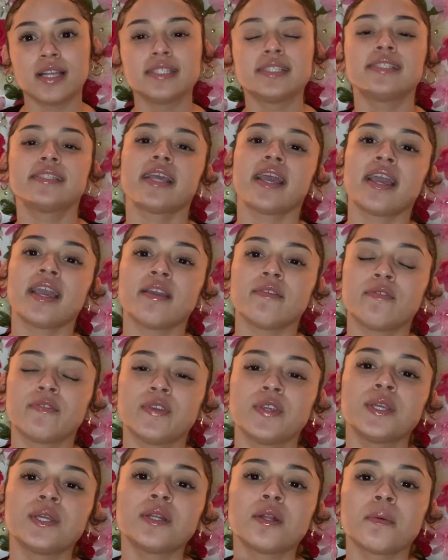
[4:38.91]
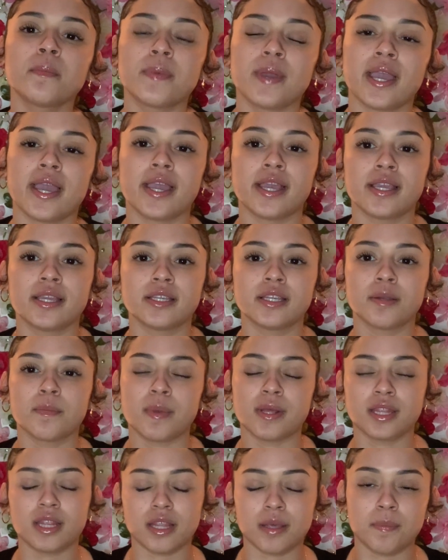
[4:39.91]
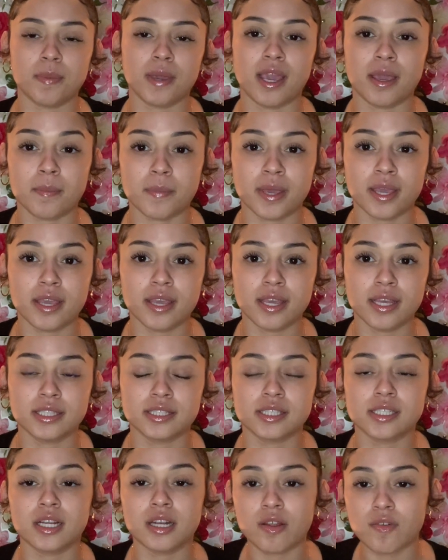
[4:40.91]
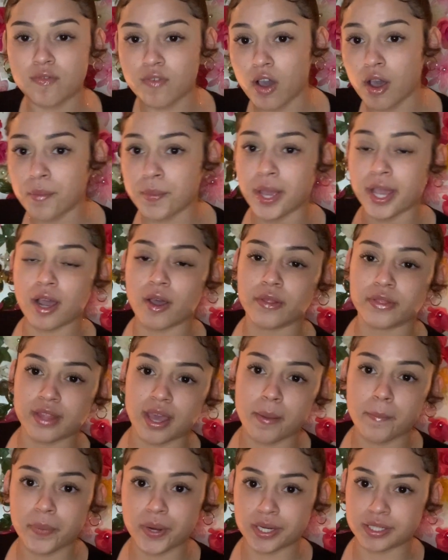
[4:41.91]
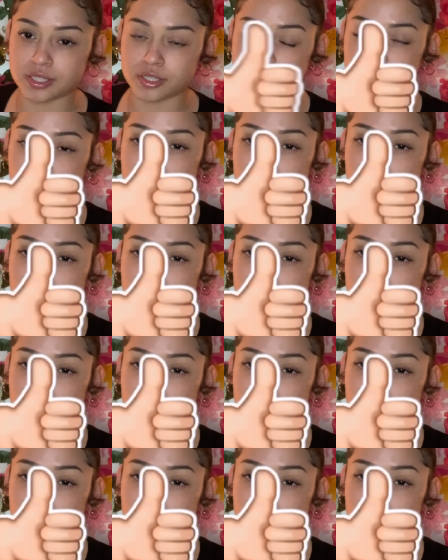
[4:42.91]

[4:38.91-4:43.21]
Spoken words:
Say if you don't pay your monthly payment, it's gonna fall back on that person who